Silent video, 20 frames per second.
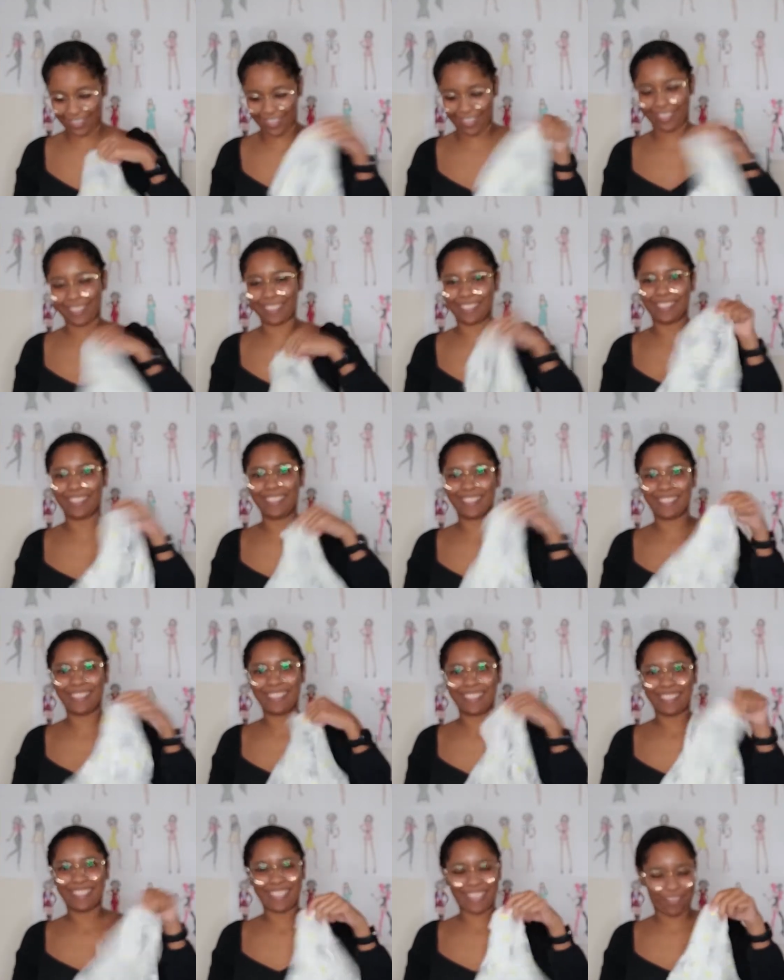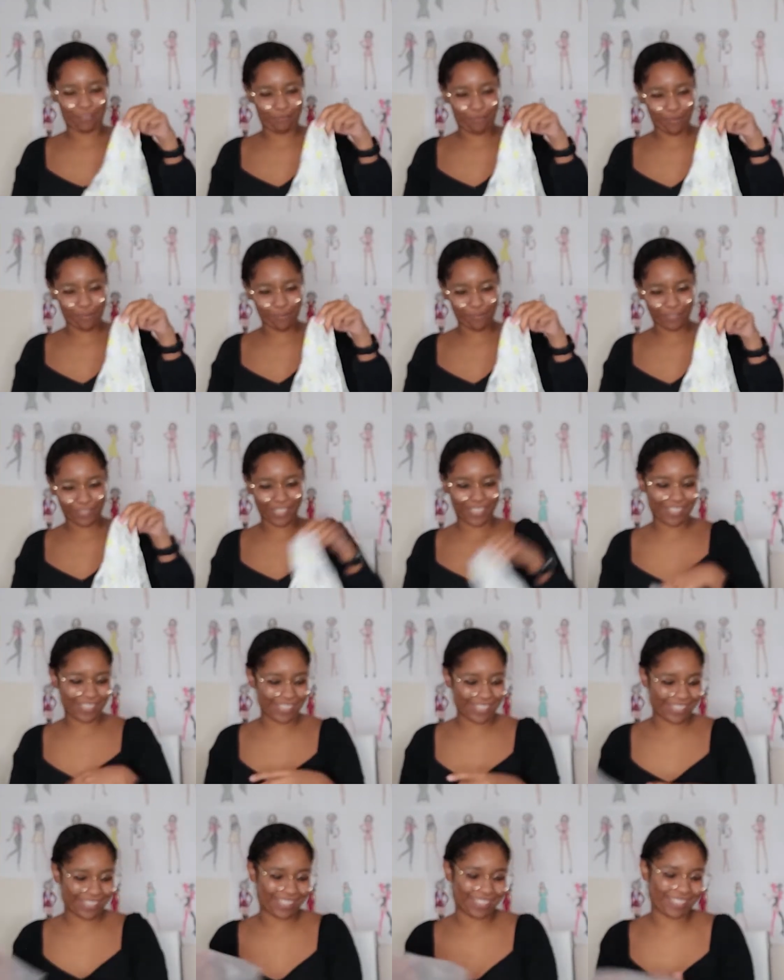Like, it moves like
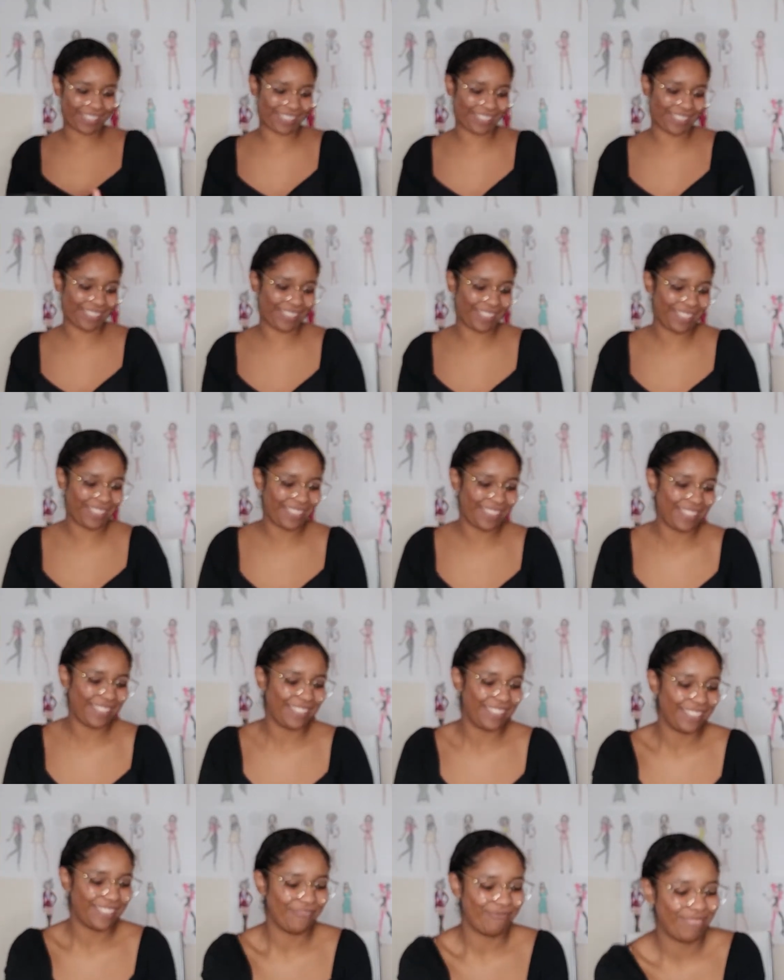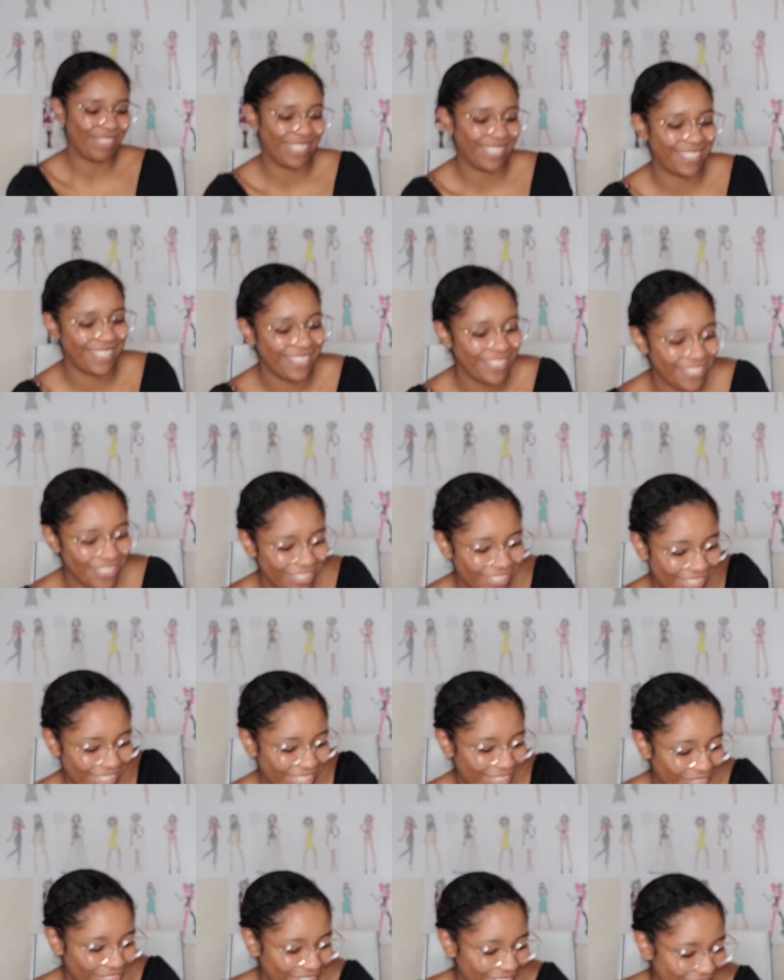lace. But you know, there's
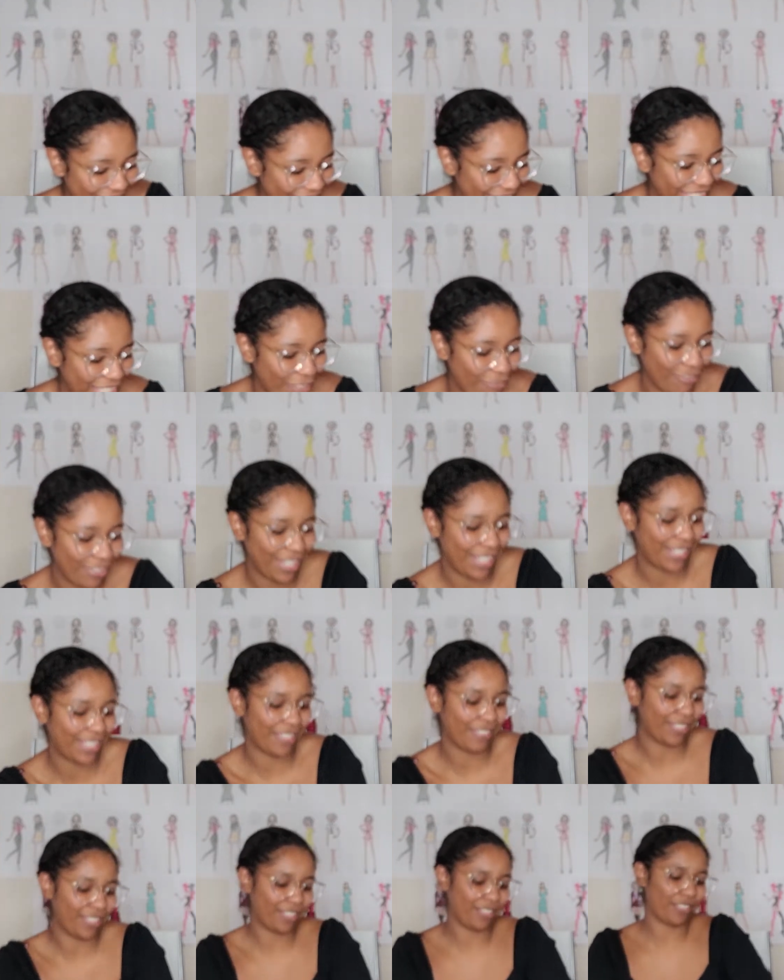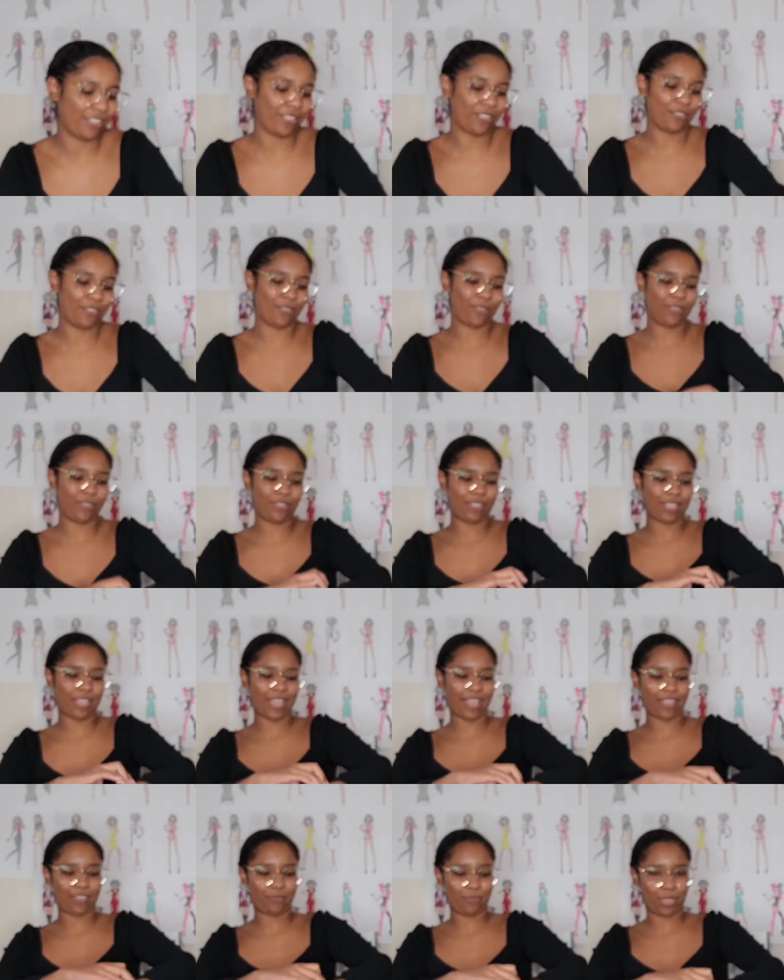some really stiff lace out there, so I
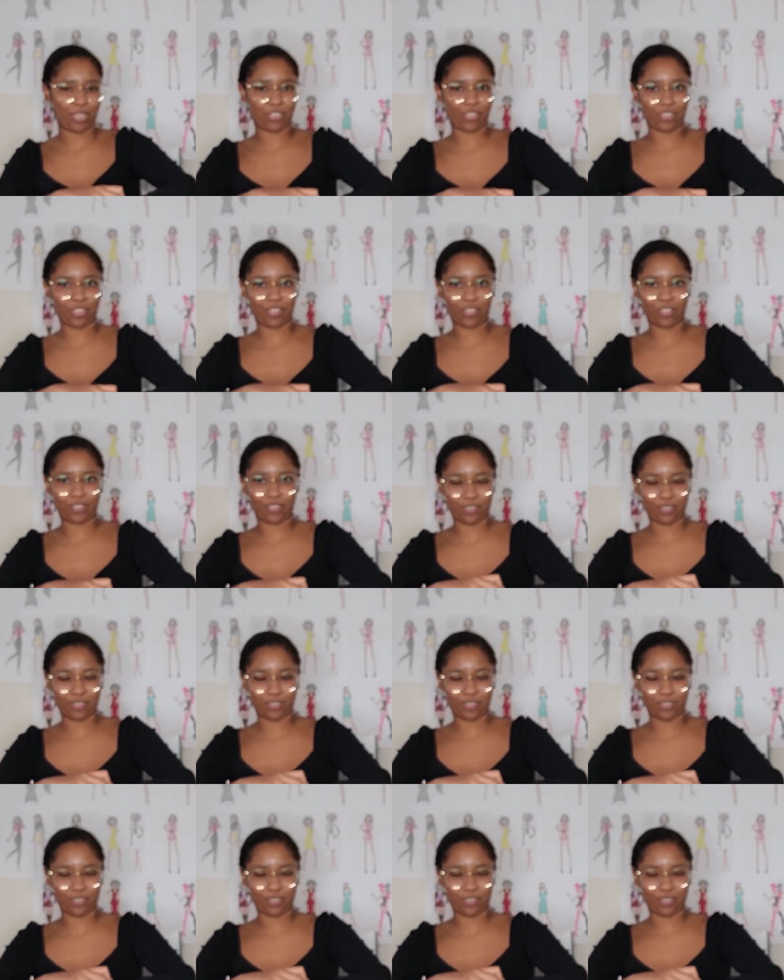had to make sure.